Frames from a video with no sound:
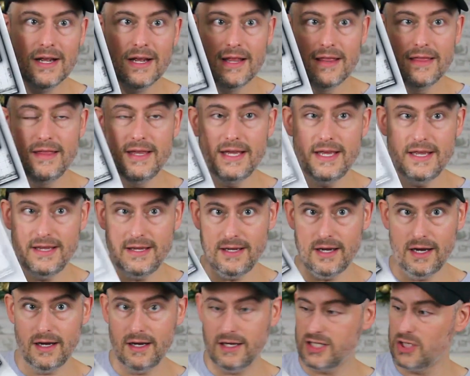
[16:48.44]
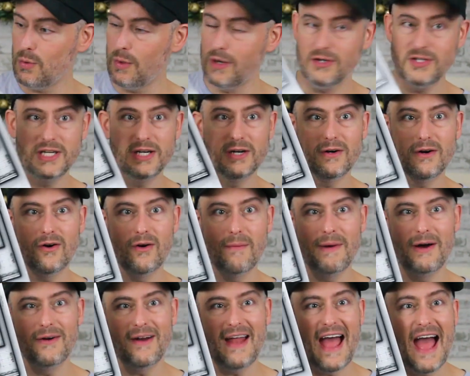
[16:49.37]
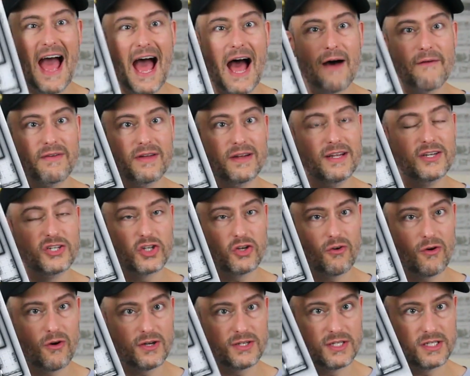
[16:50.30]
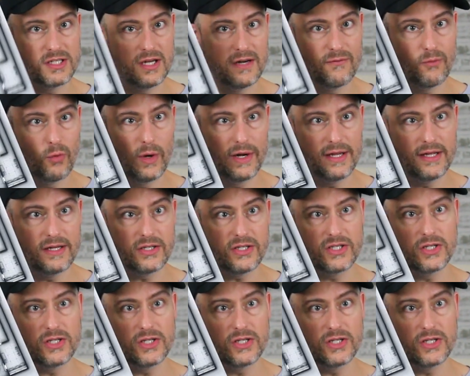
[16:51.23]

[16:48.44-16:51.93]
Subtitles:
The squares here are about ½ an inch across instead of 1 inch,